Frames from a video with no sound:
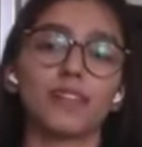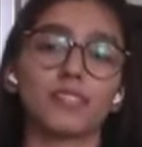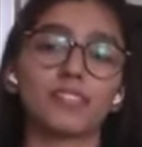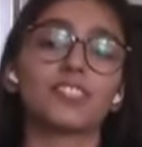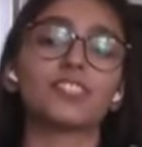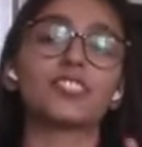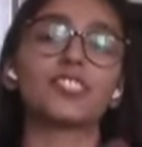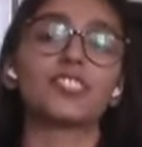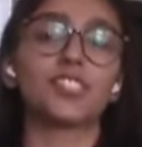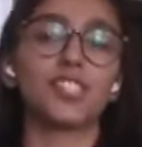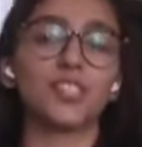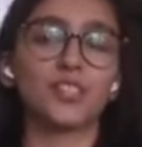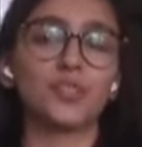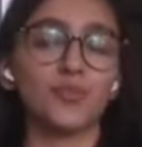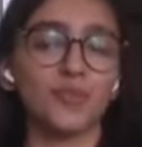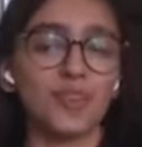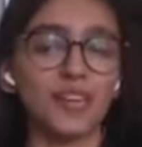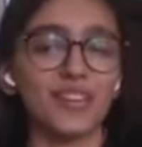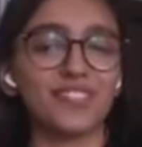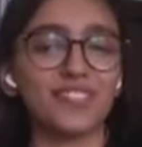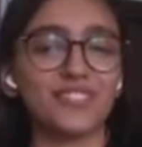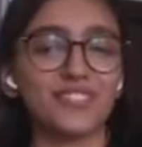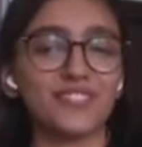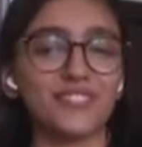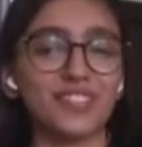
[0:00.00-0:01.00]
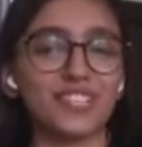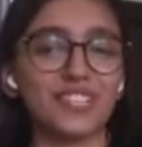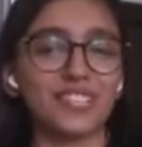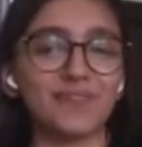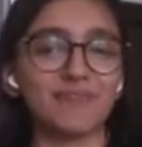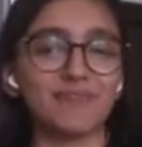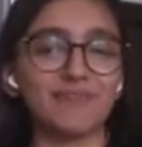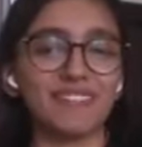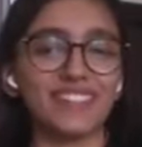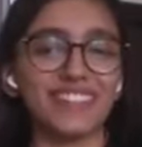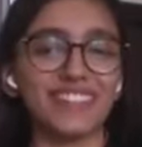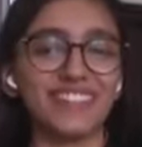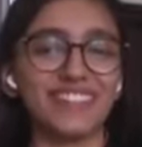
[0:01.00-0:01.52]
suggest that you make this
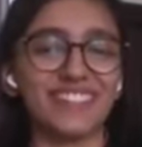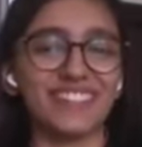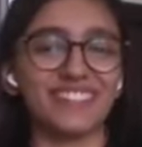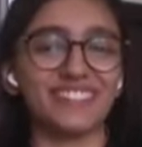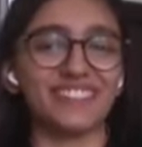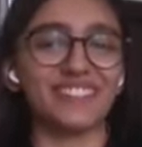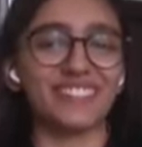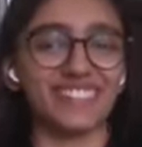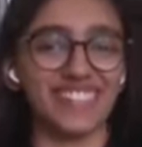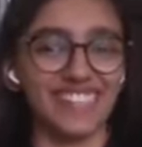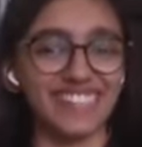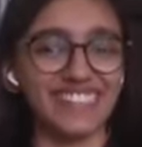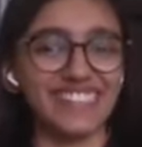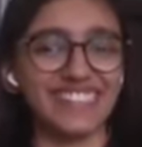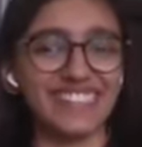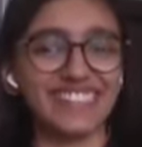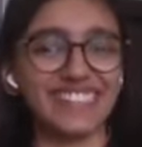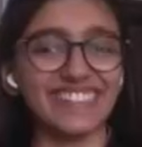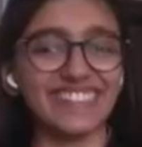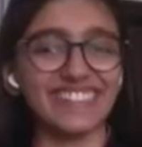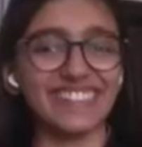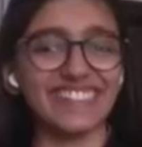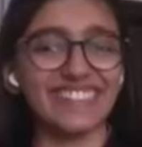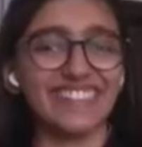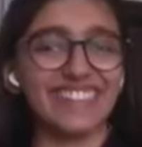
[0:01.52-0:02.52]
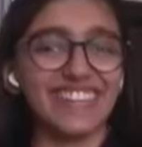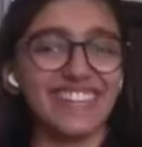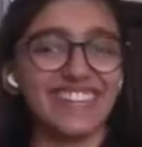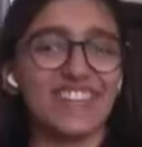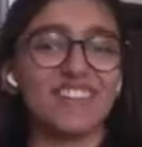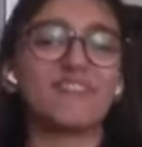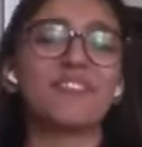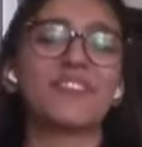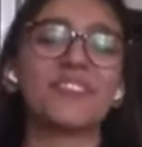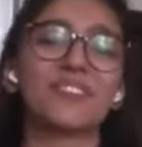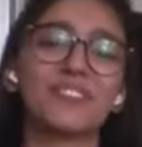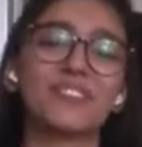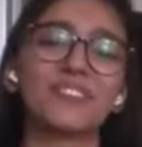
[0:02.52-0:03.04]
recipe, you taste it.
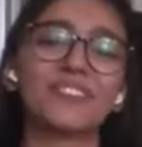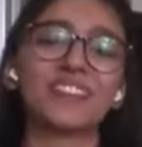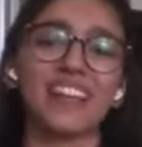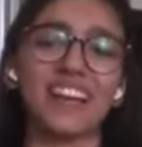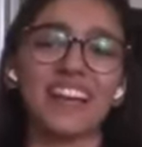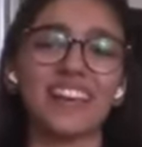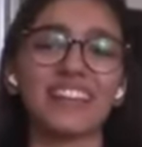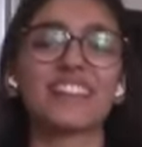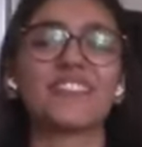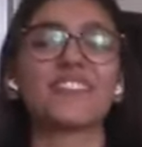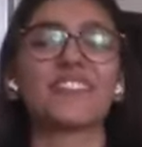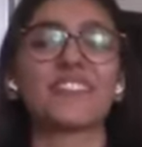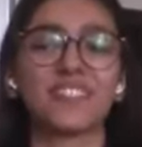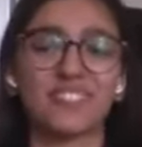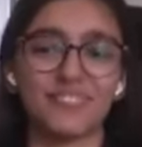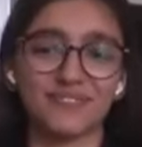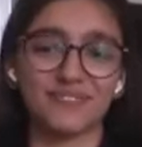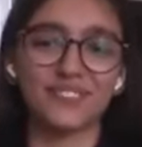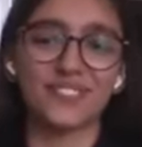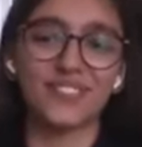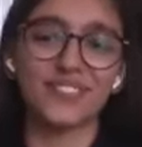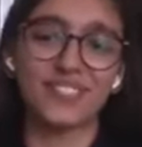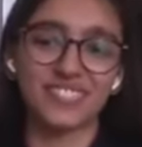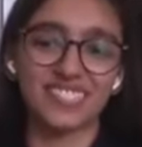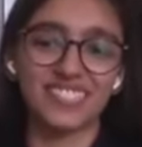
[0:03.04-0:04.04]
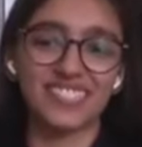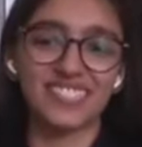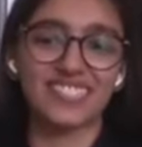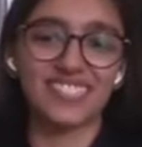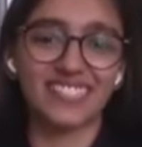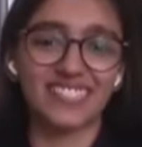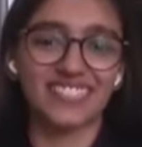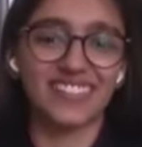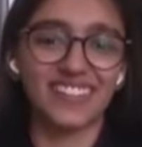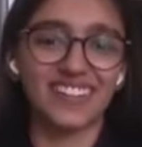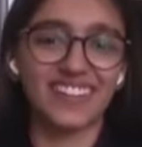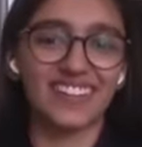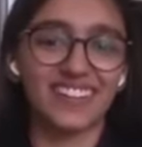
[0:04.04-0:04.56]
If you don't like, you can of course
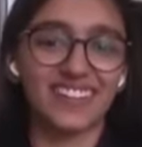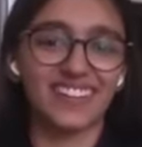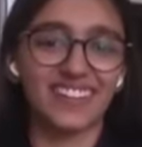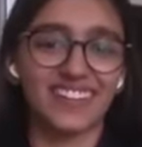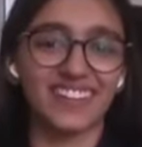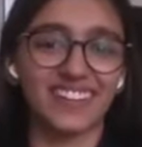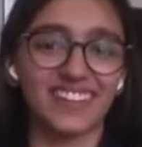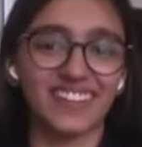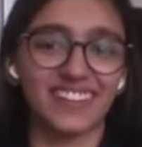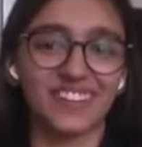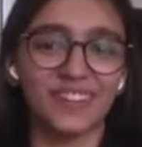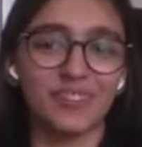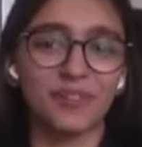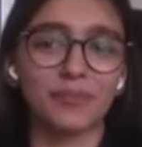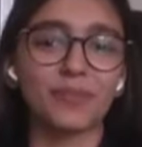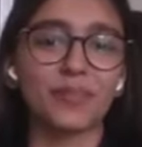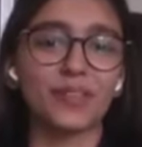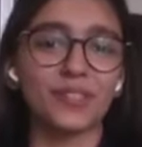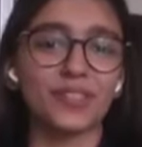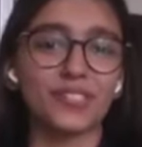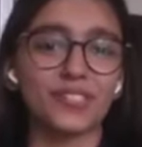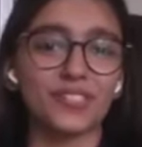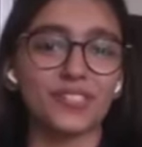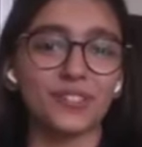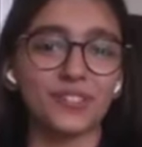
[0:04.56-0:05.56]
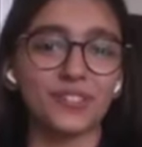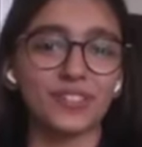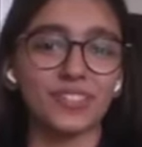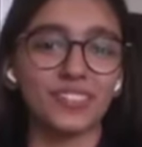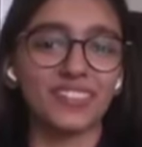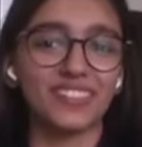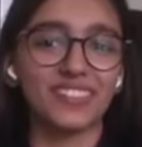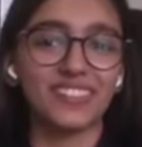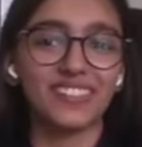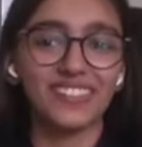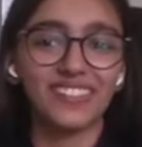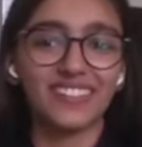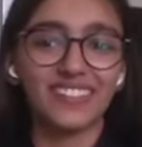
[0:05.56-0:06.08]
omit the sugar.
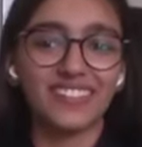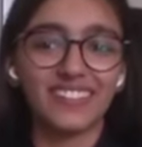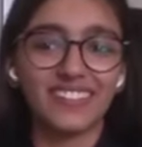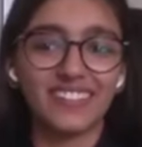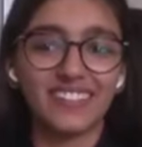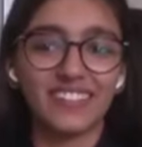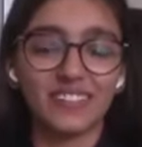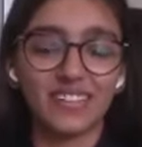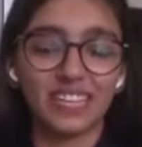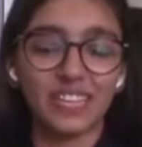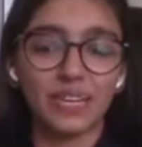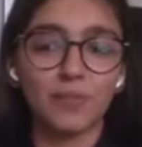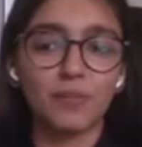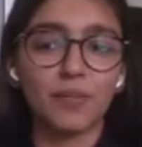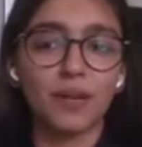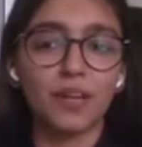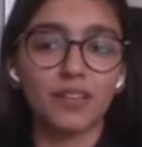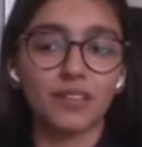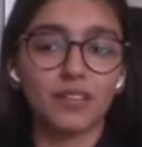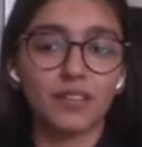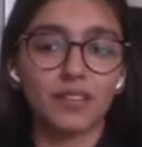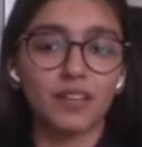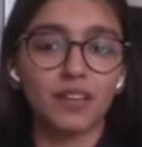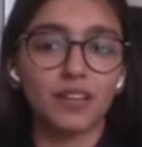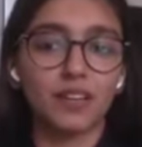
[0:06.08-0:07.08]
Okay, but